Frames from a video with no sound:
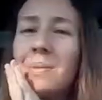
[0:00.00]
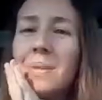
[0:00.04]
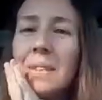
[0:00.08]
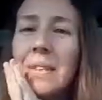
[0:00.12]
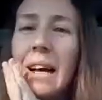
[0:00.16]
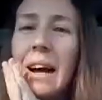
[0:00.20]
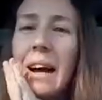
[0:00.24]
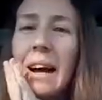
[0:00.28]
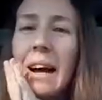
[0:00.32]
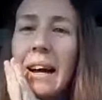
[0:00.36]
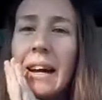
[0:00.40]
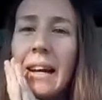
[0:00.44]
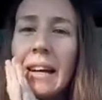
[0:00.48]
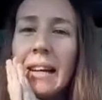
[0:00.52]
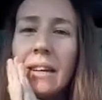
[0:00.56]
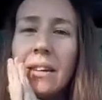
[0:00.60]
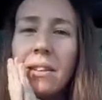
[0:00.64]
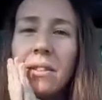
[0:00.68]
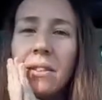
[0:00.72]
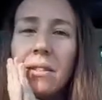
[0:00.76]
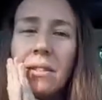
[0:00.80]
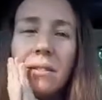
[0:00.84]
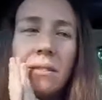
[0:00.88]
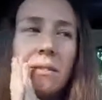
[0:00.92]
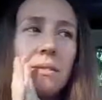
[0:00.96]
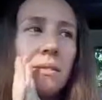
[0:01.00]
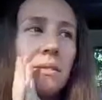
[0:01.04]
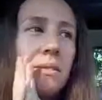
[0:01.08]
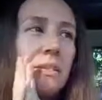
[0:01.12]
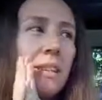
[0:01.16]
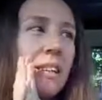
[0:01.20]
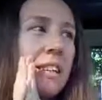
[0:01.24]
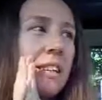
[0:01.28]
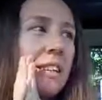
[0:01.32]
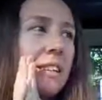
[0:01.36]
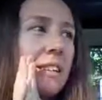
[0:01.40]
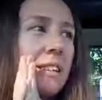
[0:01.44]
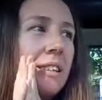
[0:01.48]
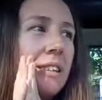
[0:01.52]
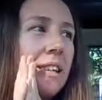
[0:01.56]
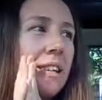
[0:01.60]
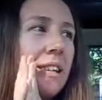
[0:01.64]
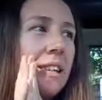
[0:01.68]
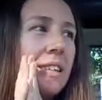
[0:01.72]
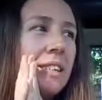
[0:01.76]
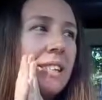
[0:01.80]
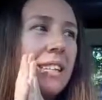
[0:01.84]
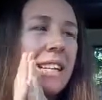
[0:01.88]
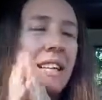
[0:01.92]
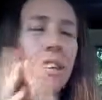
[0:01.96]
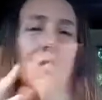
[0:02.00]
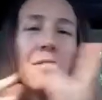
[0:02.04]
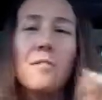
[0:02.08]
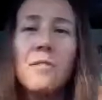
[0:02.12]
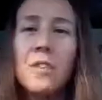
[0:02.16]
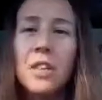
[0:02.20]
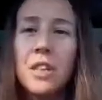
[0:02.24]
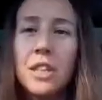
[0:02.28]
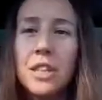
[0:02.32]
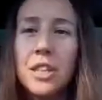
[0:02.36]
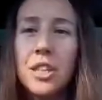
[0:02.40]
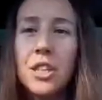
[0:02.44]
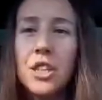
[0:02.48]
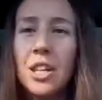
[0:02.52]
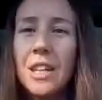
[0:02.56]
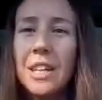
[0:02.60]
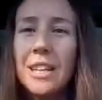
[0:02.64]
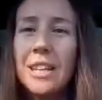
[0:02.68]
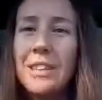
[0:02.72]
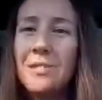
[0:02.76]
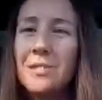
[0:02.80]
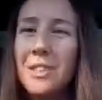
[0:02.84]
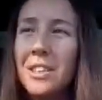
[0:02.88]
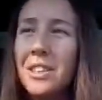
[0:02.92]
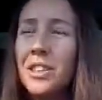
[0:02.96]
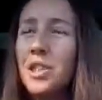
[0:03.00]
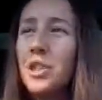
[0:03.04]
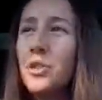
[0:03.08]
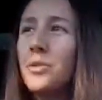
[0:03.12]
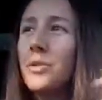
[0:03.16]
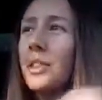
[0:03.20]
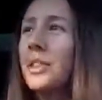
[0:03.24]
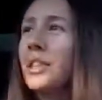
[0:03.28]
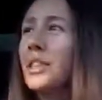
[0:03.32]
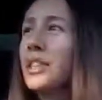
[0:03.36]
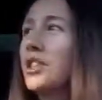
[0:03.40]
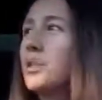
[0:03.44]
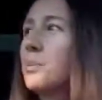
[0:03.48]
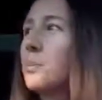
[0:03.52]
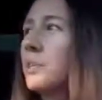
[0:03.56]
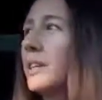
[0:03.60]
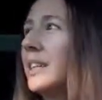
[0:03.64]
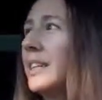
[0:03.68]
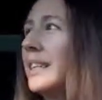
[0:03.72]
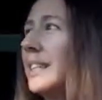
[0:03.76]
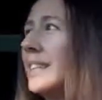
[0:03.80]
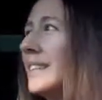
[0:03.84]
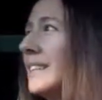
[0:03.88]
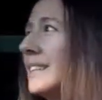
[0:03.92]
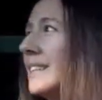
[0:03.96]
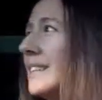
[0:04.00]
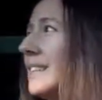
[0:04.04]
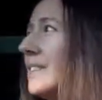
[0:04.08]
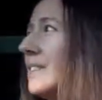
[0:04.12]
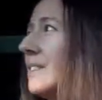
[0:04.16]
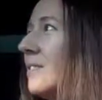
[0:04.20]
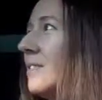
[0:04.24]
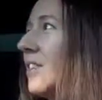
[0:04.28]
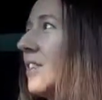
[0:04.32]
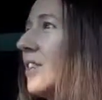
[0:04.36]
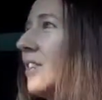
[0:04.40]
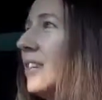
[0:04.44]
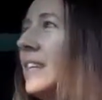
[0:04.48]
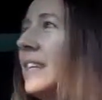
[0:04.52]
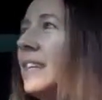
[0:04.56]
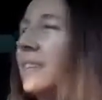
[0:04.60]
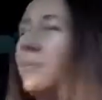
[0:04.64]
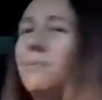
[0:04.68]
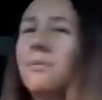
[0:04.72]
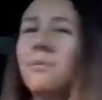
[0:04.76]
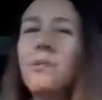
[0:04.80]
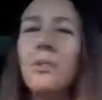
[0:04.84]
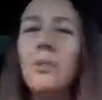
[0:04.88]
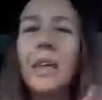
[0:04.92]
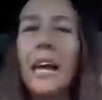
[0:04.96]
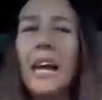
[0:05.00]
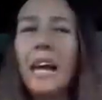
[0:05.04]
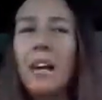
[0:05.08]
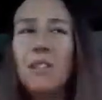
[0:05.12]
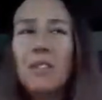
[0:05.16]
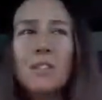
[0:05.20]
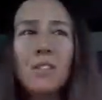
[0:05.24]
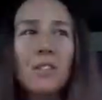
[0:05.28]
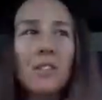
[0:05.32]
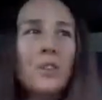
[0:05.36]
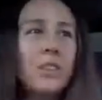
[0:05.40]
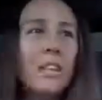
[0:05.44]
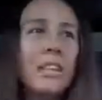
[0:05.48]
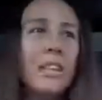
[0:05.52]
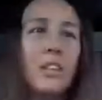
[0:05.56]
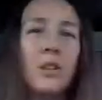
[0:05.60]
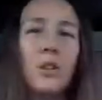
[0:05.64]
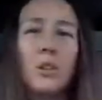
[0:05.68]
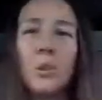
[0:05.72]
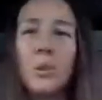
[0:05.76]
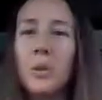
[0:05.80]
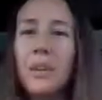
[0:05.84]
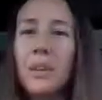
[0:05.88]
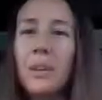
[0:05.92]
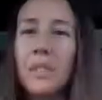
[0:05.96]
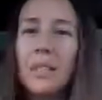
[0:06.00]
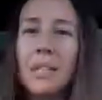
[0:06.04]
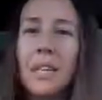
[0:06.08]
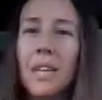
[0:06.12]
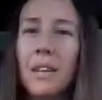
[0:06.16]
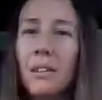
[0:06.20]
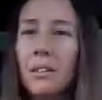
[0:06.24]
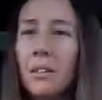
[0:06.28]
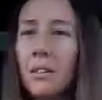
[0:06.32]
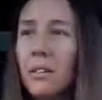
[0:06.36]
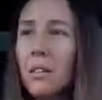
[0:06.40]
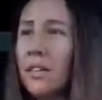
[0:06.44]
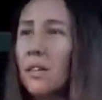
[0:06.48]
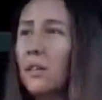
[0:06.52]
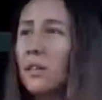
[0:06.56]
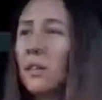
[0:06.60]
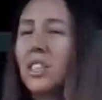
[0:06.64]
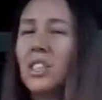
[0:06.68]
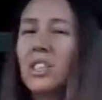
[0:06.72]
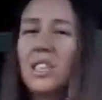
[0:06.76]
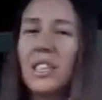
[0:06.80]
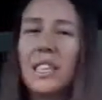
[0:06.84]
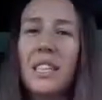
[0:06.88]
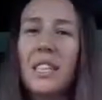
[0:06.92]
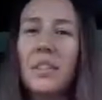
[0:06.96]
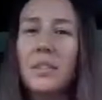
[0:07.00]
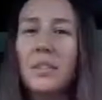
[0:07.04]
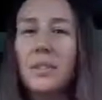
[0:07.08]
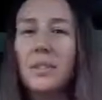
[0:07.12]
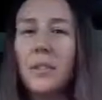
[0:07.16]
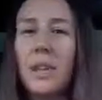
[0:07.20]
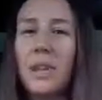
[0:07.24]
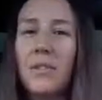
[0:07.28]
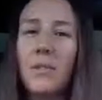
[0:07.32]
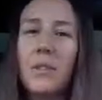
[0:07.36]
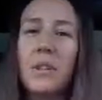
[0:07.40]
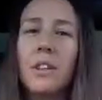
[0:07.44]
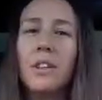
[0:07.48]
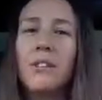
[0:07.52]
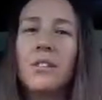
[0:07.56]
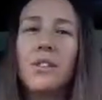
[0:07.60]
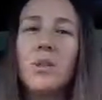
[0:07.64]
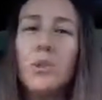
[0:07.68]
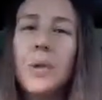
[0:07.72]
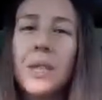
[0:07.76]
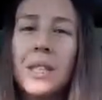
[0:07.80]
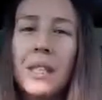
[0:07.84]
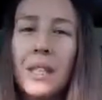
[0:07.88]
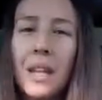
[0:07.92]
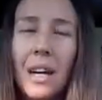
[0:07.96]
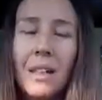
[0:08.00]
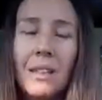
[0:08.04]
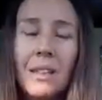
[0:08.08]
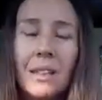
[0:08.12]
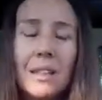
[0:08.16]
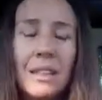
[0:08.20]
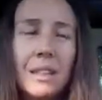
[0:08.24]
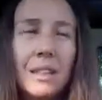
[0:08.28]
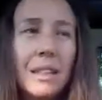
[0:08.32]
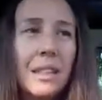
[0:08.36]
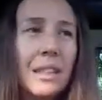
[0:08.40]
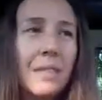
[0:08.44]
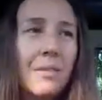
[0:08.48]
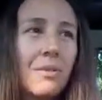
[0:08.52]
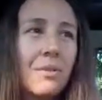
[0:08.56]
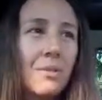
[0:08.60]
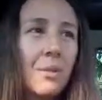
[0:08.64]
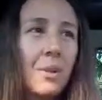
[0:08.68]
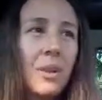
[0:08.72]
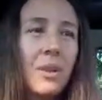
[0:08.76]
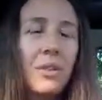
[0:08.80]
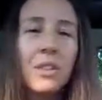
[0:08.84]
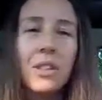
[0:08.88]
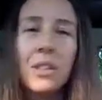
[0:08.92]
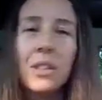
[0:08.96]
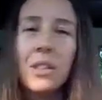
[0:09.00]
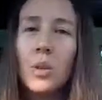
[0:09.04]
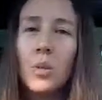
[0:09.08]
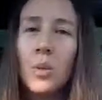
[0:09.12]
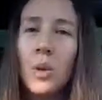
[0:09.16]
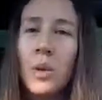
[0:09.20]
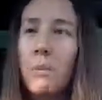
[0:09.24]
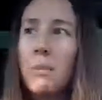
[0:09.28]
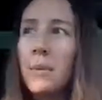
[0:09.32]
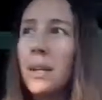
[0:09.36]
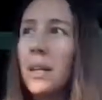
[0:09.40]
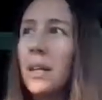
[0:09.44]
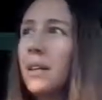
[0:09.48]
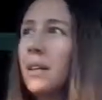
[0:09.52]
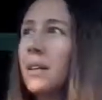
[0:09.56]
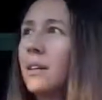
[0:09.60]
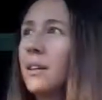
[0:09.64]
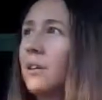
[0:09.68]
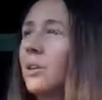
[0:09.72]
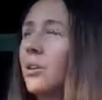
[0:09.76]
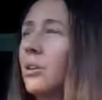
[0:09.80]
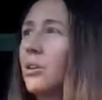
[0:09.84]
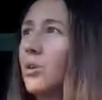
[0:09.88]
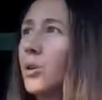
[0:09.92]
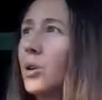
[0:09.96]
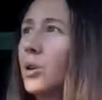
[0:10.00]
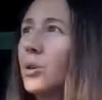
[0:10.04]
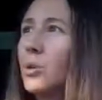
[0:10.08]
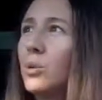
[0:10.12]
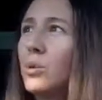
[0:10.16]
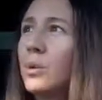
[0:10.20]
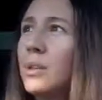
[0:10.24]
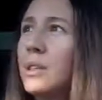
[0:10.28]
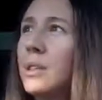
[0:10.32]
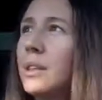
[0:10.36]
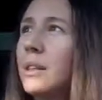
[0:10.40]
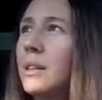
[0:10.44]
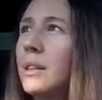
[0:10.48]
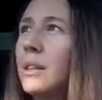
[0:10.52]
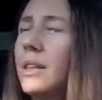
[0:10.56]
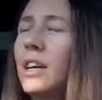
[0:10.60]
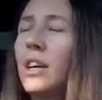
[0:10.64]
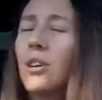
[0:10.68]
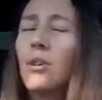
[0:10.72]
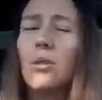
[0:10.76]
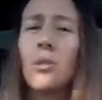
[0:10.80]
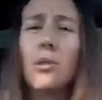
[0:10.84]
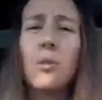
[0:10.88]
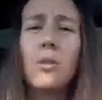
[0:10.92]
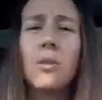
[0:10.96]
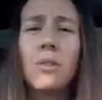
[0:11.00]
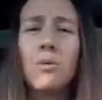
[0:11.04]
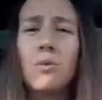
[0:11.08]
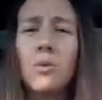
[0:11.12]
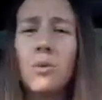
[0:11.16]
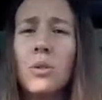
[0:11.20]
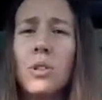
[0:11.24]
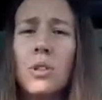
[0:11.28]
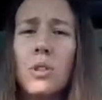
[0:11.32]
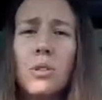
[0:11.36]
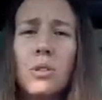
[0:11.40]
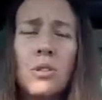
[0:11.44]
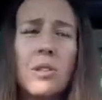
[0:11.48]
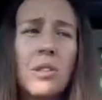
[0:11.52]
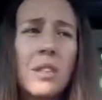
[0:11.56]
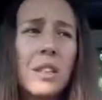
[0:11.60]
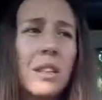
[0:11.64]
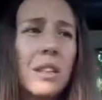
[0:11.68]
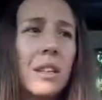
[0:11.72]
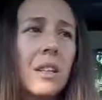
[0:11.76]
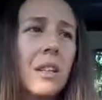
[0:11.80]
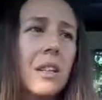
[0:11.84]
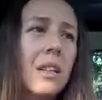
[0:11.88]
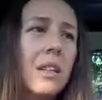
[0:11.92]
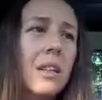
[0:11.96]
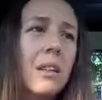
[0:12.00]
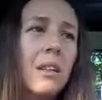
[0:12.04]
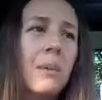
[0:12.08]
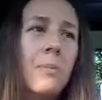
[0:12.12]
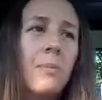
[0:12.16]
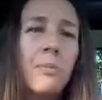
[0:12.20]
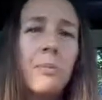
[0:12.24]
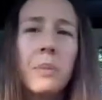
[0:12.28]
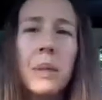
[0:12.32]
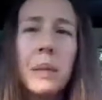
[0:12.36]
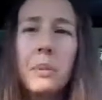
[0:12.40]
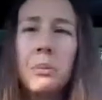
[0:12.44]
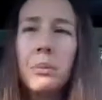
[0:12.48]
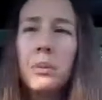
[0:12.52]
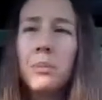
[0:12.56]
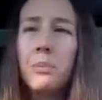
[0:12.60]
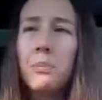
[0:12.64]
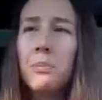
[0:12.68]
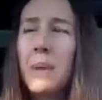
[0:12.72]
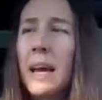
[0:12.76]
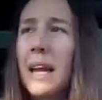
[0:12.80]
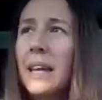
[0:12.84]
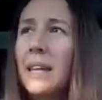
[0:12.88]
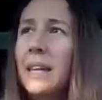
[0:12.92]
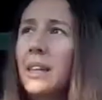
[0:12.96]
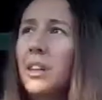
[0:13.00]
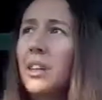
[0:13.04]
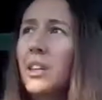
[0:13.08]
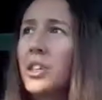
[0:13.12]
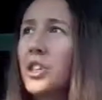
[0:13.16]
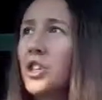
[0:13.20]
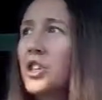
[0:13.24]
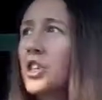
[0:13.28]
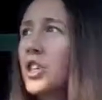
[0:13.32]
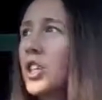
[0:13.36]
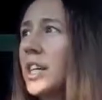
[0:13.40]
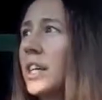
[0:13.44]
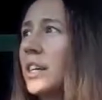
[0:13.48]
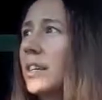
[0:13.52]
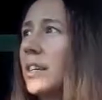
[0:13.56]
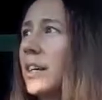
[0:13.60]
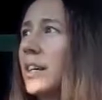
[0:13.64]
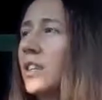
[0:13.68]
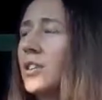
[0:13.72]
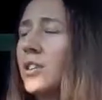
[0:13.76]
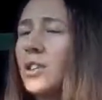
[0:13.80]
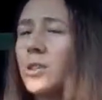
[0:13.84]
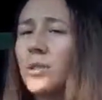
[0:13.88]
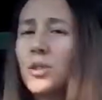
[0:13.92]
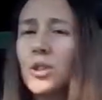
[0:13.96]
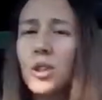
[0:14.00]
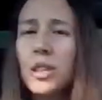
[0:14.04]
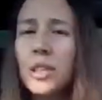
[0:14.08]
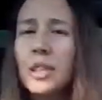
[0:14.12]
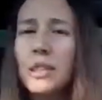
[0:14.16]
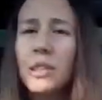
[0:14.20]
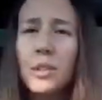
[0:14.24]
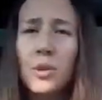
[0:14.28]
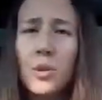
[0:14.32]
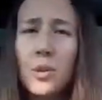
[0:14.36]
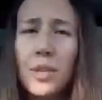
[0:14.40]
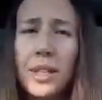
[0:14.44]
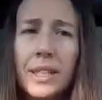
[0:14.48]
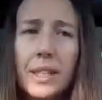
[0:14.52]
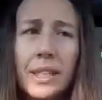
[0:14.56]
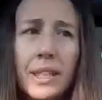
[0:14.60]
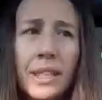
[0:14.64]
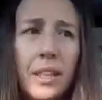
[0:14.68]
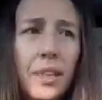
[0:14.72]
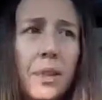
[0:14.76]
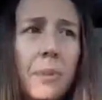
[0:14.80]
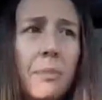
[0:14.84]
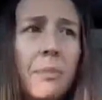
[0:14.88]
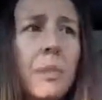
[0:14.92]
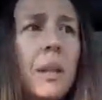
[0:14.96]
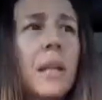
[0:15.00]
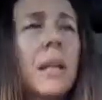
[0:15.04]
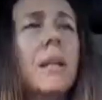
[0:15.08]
Thai, it's like a village, not like a village, but it's very, all the houses are kind of close together, and you can just hear there's noise constantly of whether it's sweeping, roosters, people banging on shit. I don't know, it's just noisy here.